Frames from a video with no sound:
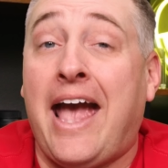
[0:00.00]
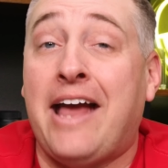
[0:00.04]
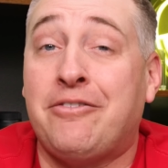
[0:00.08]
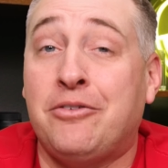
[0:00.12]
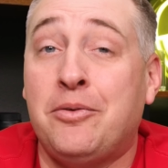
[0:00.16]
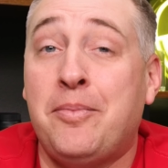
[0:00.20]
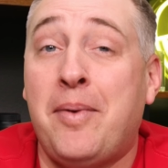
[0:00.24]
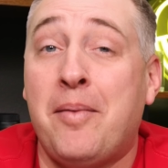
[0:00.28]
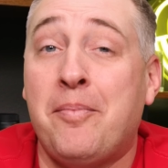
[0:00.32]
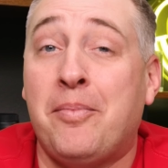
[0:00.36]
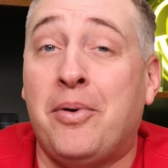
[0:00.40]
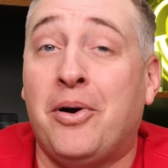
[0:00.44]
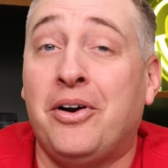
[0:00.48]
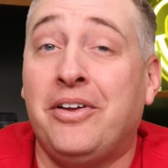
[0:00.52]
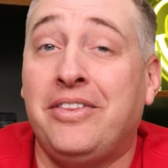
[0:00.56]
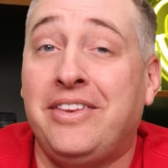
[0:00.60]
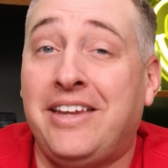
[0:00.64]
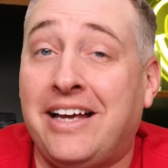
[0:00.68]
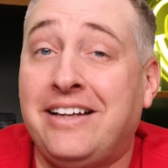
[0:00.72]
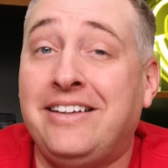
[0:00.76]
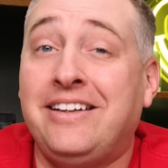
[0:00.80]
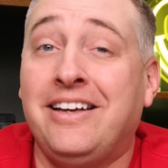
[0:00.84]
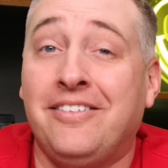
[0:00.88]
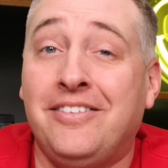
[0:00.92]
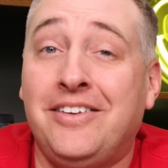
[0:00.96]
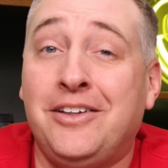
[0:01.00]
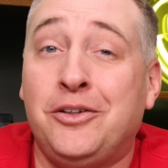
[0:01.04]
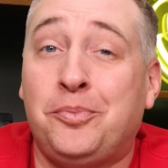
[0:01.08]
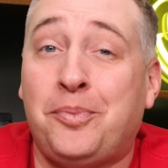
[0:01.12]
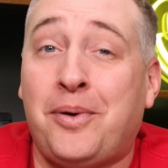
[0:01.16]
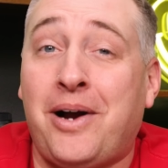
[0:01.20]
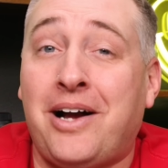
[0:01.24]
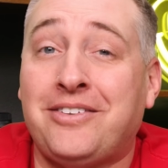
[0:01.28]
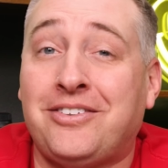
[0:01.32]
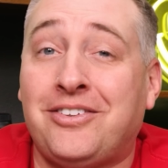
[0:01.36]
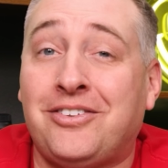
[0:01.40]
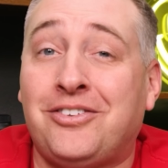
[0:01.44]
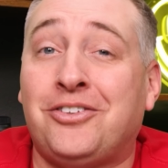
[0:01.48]
And remember, the idea of these
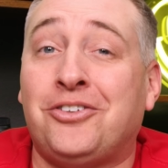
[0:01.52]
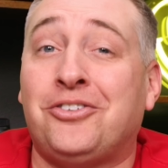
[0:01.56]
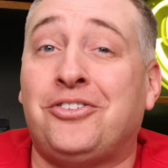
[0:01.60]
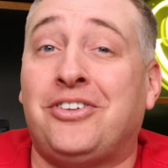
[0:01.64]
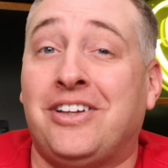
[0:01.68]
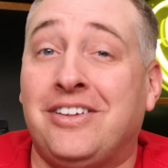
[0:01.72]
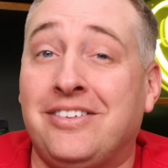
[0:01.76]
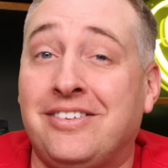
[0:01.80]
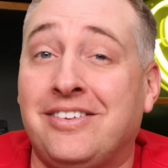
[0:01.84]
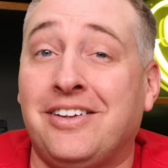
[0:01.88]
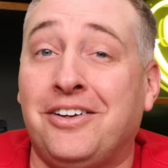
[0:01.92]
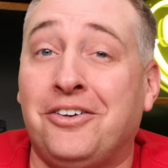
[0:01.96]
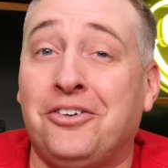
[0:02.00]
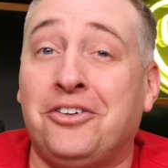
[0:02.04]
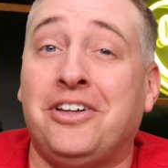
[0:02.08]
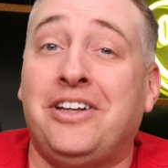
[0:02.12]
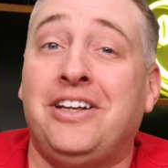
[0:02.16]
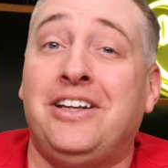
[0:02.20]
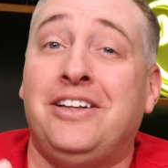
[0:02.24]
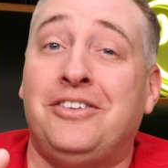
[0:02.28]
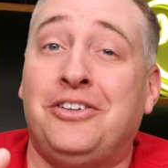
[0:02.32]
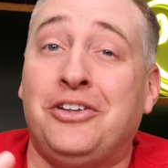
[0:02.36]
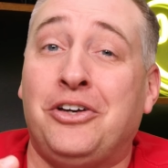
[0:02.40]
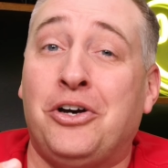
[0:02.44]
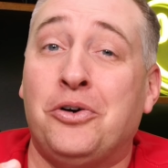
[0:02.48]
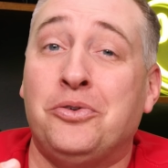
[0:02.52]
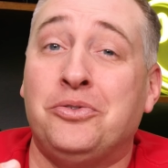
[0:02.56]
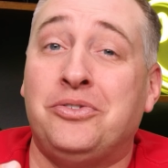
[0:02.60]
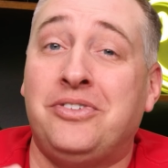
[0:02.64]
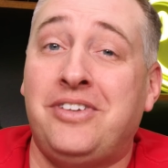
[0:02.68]
processors is literally to go